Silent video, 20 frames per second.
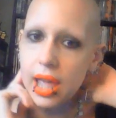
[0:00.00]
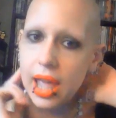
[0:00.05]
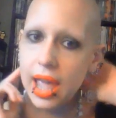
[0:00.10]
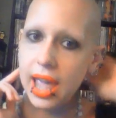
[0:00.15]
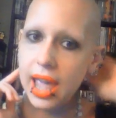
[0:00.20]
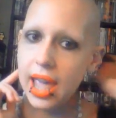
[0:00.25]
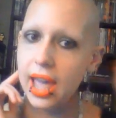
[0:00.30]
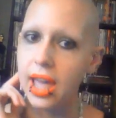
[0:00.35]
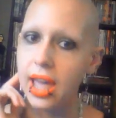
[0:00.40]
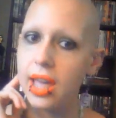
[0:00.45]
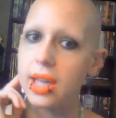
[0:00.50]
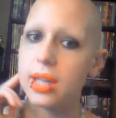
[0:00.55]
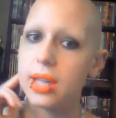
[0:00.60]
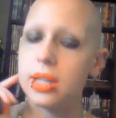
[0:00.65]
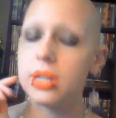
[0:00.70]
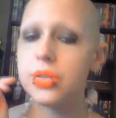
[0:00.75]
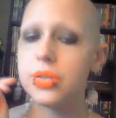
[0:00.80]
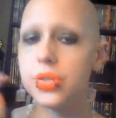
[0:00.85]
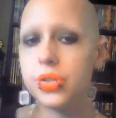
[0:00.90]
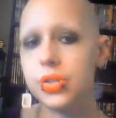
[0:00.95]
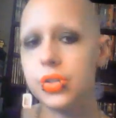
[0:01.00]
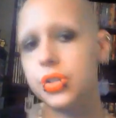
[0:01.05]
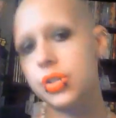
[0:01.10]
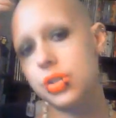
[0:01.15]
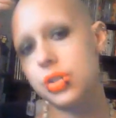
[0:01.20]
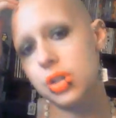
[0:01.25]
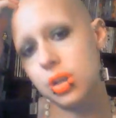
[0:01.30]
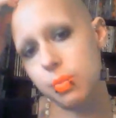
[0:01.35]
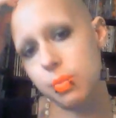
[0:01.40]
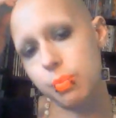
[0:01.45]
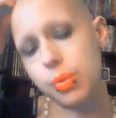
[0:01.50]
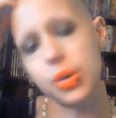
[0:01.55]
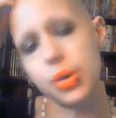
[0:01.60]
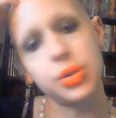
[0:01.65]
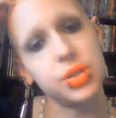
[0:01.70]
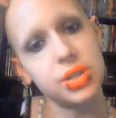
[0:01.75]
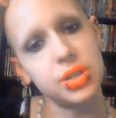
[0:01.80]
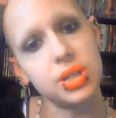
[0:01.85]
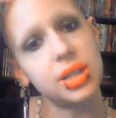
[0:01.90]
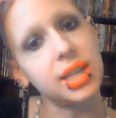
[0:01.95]
And
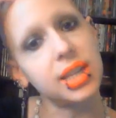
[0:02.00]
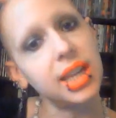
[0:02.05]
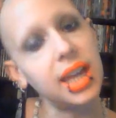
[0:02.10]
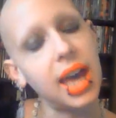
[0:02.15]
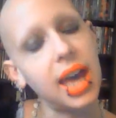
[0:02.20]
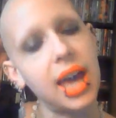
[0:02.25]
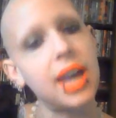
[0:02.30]
personally,